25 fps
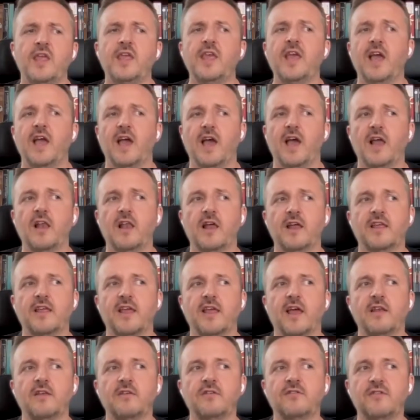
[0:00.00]
Yeah, I like it.
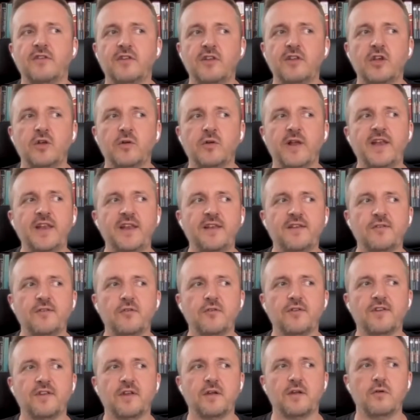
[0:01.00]
And you know, it is
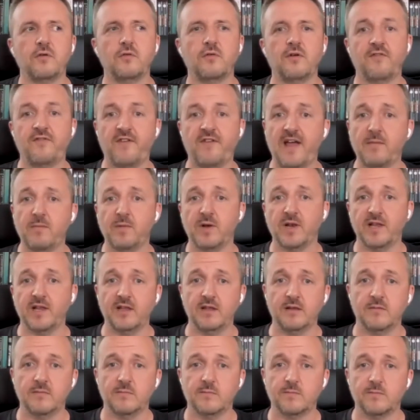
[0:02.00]
also a
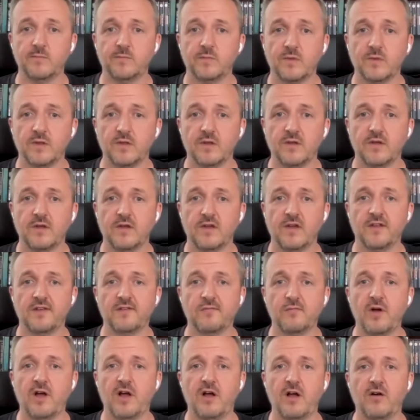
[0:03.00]
family as
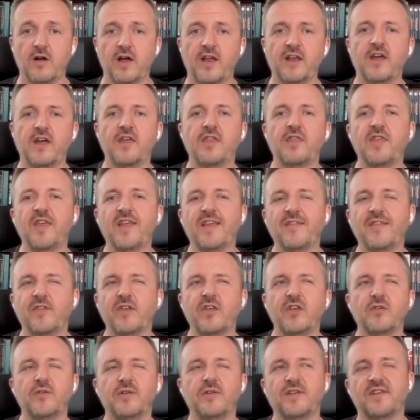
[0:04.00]
well, and I think that
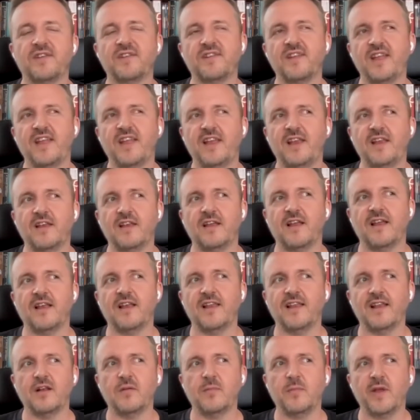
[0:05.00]
you had seen a
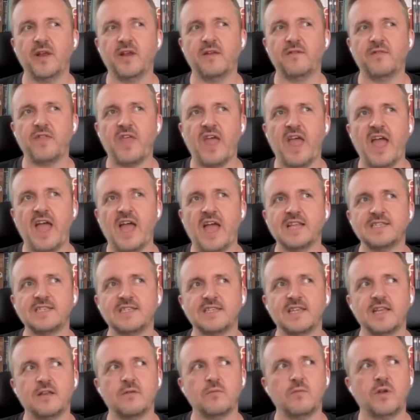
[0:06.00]
little bit of that
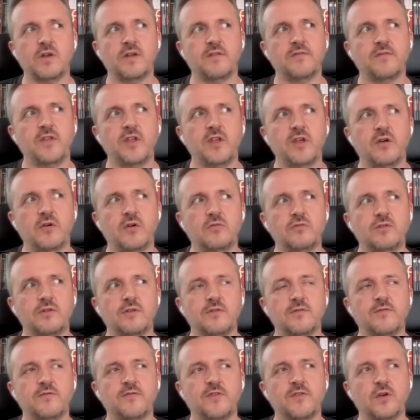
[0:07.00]
in one of the
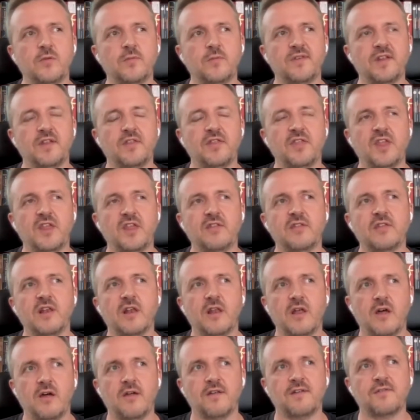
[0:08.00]
older films. I think the
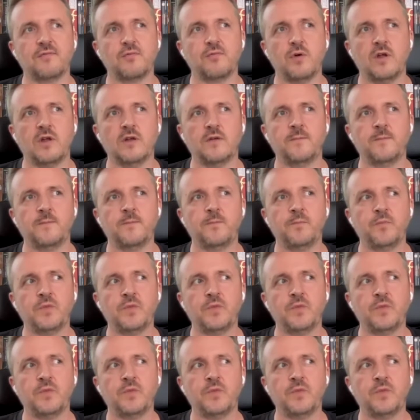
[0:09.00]
last one